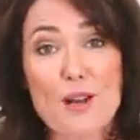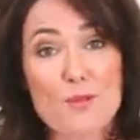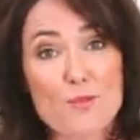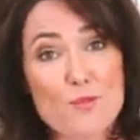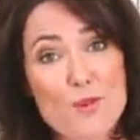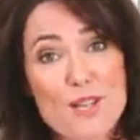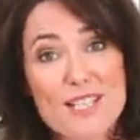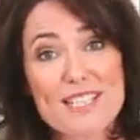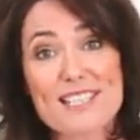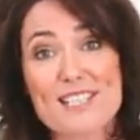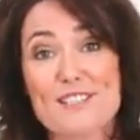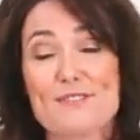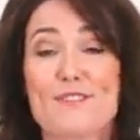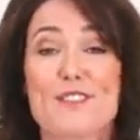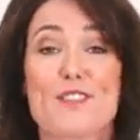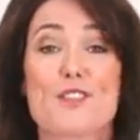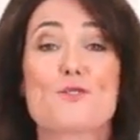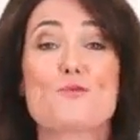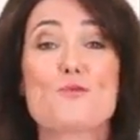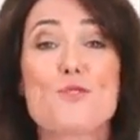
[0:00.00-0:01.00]
and whizzed it
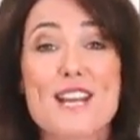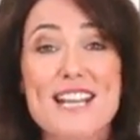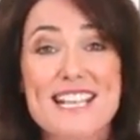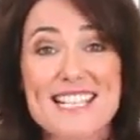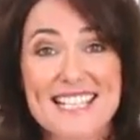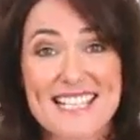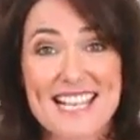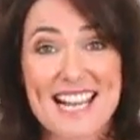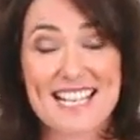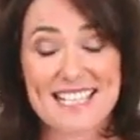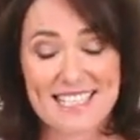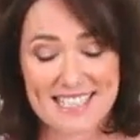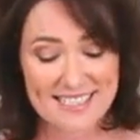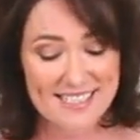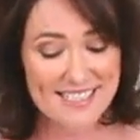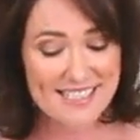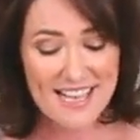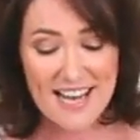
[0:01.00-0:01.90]
for 3 seconds,